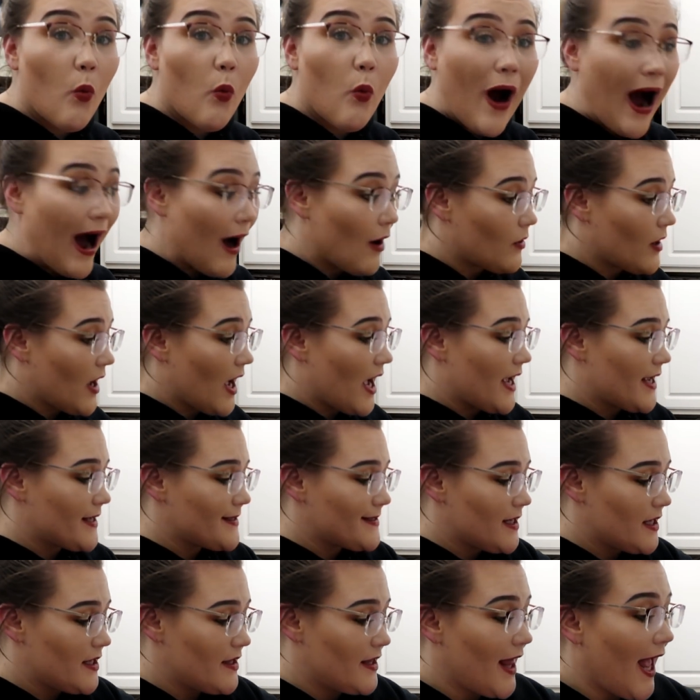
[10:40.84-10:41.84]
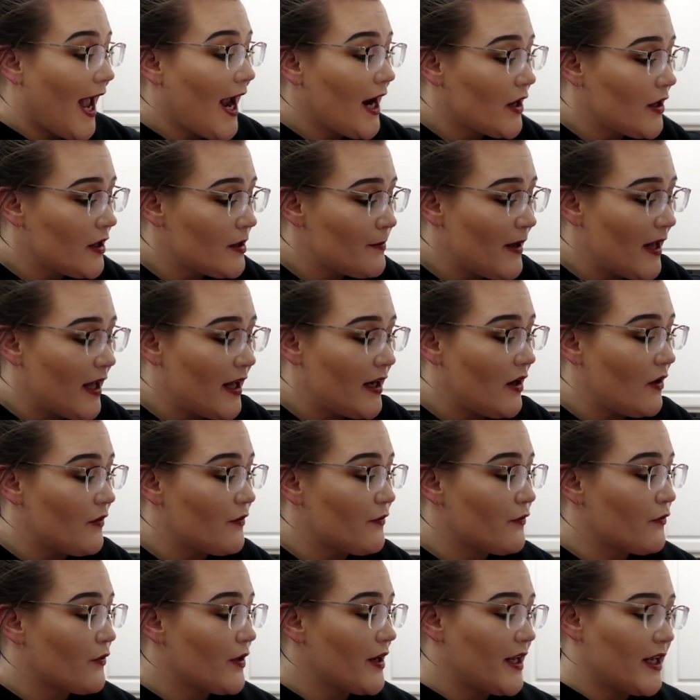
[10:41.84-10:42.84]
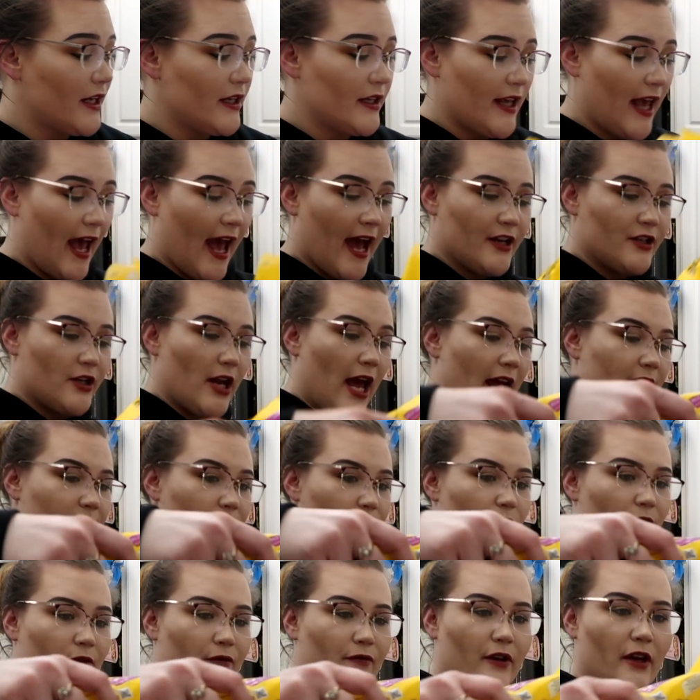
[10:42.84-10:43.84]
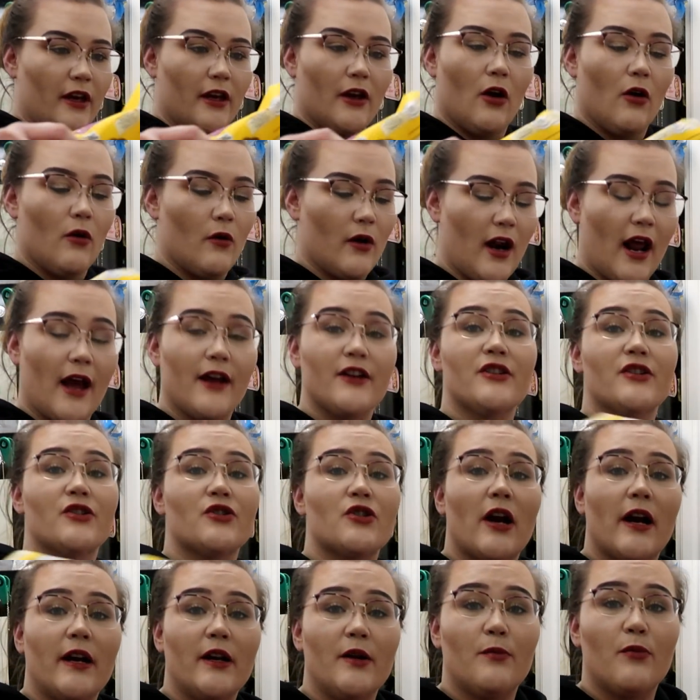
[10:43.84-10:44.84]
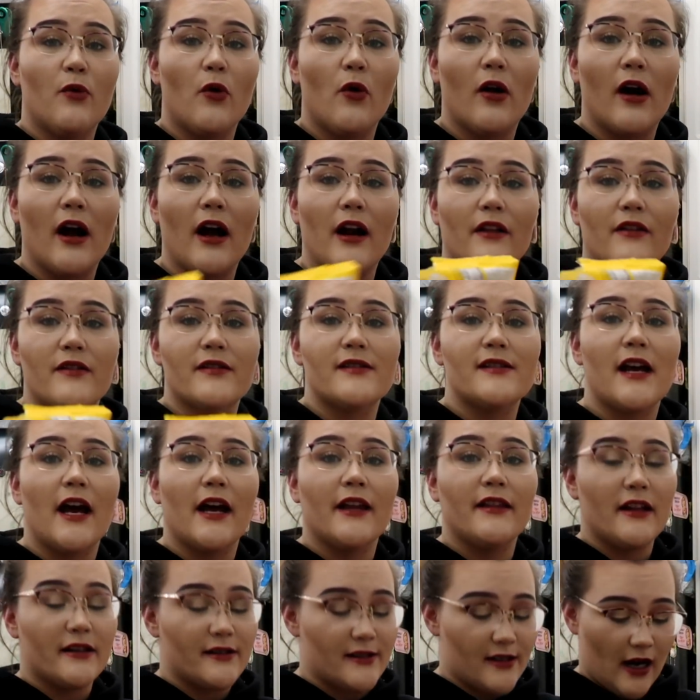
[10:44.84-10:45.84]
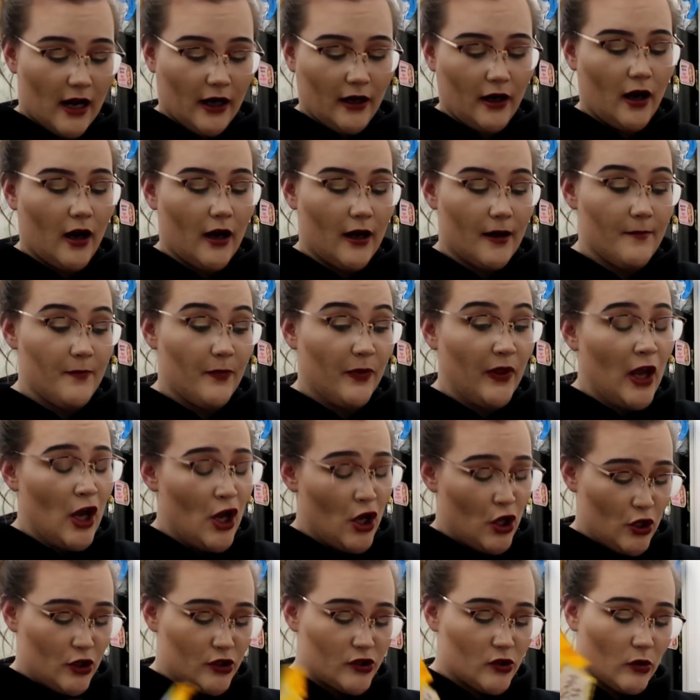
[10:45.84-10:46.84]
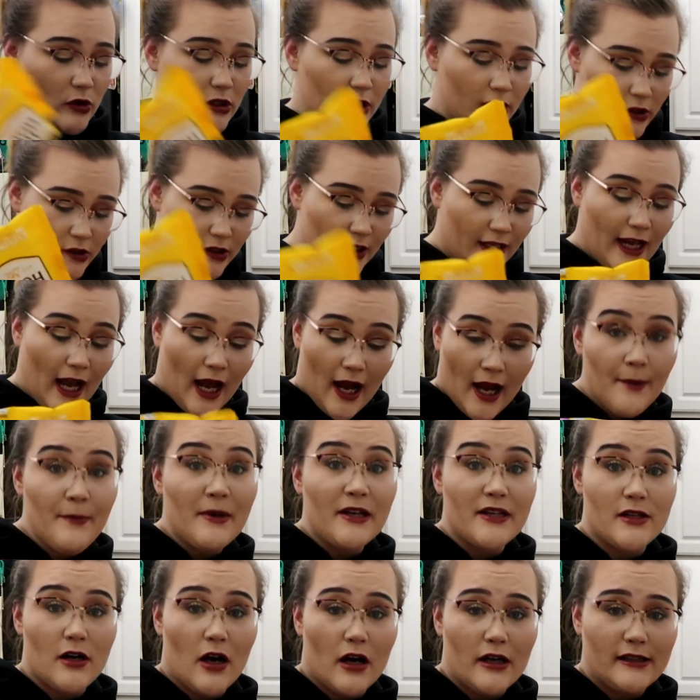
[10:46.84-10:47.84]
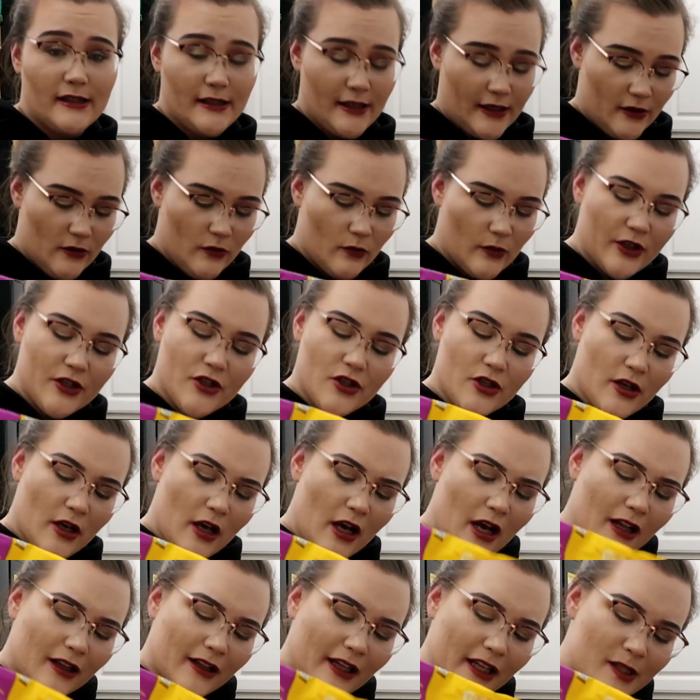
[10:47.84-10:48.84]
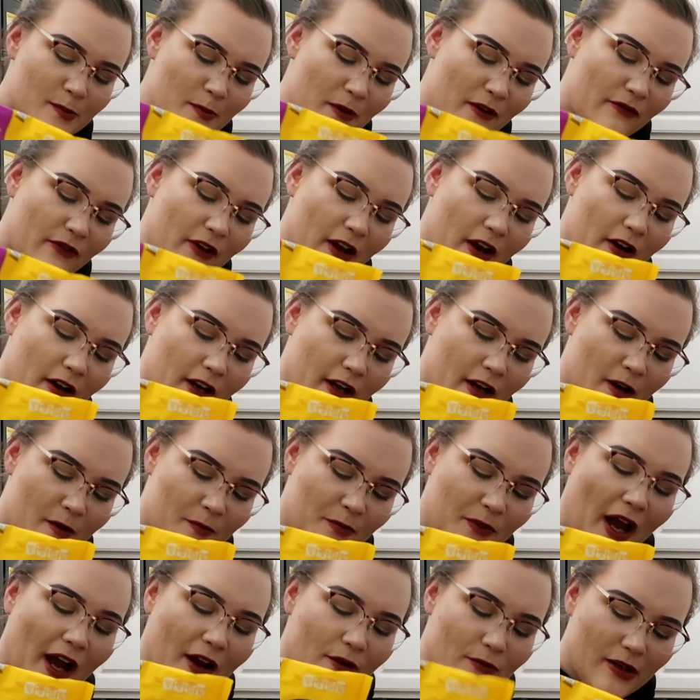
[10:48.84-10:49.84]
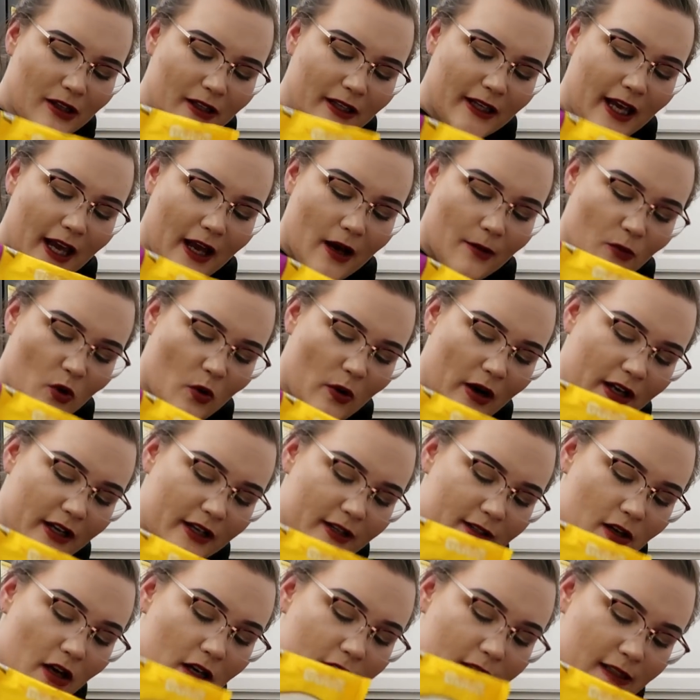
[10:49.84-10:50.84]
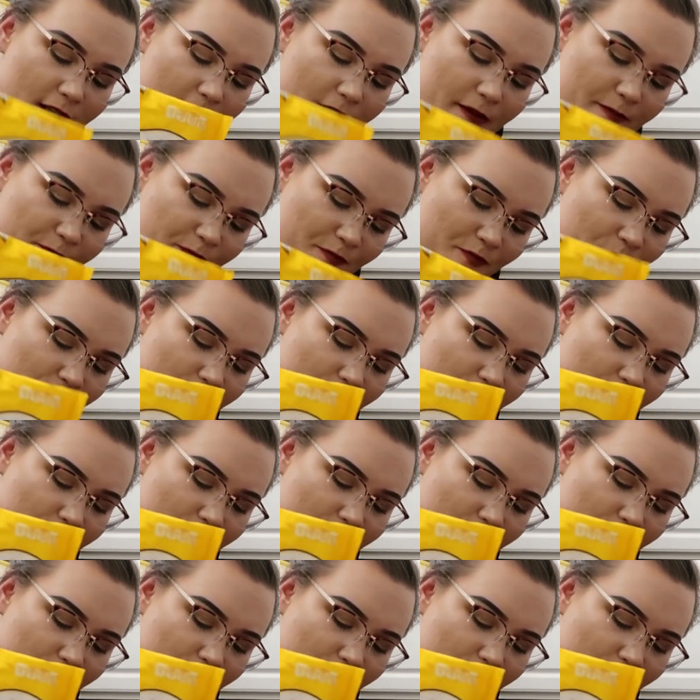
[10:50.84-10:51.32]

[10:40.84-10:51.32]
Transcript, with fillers: Wow, guys, that could have been a freaking catastrophe. Oh, and I just tried to pour out of the side that's not cut. So clearly I'm exhausted, which, let's be fair here, I really am quite exhausted.